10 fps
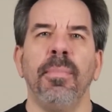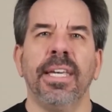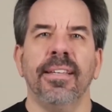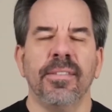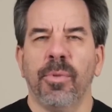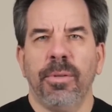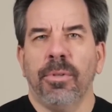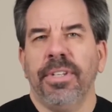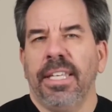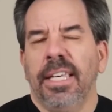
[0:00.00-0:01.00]
Because we
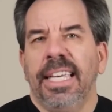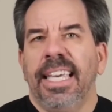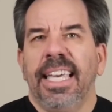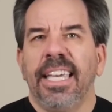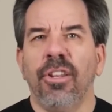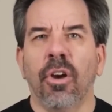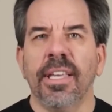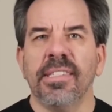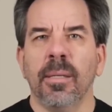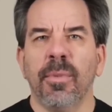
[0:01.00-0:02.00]
really you know,
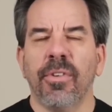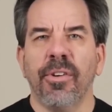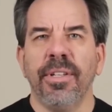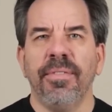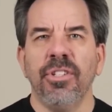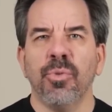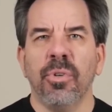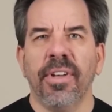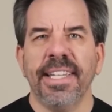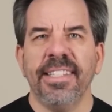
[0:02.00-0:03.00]
because some of our
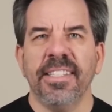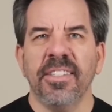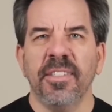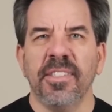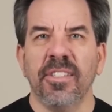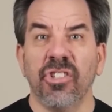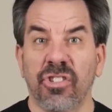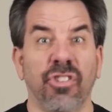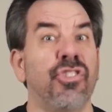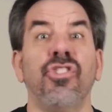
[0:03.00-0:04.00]
individual ideas and
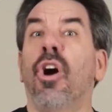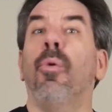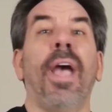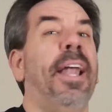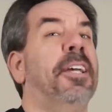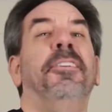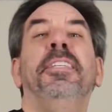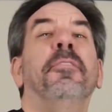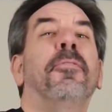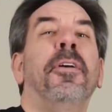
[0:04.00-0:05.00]
decisions are so
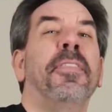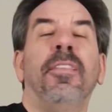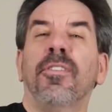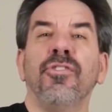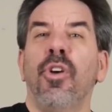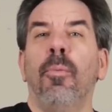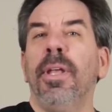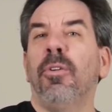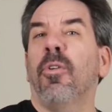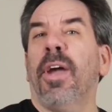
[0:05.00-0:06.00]
radically different that there's no
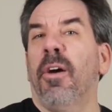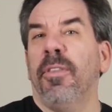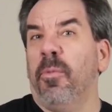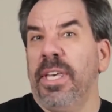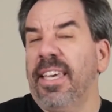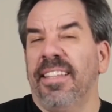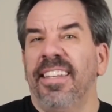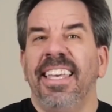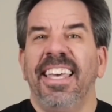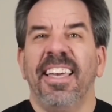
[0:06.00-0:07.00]
middle ground that we can